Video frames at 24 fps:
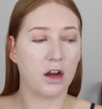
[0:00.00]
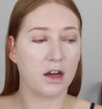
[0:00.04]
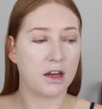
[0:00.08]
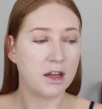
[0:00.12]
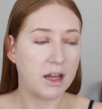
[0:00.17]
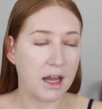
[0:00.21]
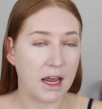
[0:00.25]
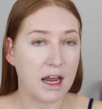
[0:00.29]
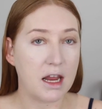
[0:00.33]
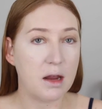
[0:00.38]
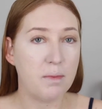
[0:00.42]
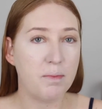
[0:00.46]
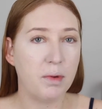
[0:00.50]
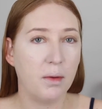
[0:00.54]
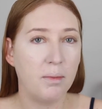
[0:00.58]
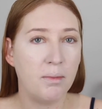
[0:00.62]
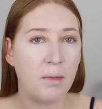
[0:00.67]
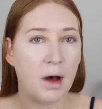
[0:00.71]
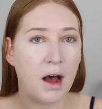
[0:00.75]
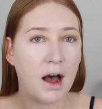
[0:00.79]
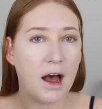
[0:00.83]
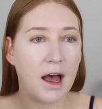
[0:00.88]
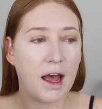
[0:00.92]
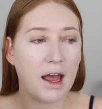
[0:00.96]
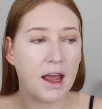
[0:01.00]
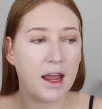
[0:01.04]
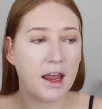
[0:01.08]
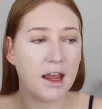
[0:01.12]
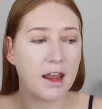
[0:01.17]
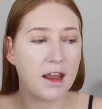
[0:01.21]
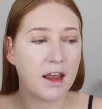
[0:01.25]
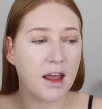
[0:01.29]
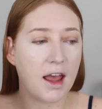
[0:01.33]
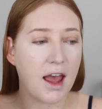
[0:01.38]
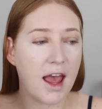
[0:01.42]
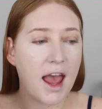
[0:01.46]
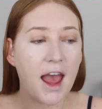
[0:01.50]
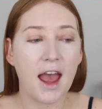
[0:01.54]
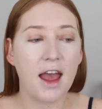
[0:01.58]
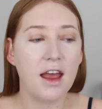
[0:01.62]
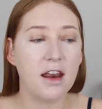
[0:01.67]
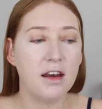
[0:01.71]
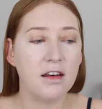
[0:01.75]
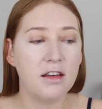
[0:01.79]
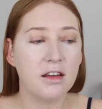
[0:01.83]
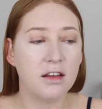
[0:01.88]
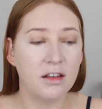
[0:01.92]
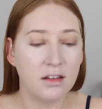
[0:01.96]
keep my
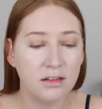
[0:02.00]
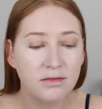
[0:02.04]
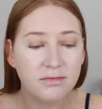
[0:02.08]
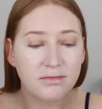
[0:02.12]
head